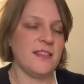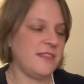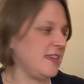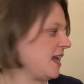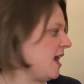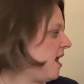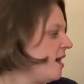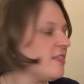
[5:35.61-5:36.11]

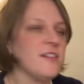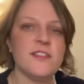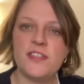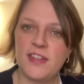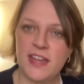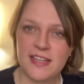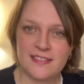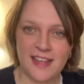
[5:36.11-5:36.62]
The other
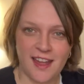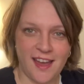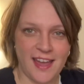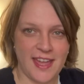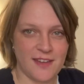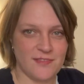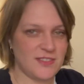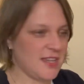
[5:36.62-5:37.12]
thing that I
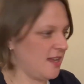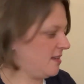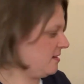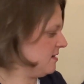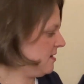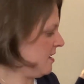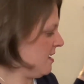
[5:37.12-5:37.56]
have done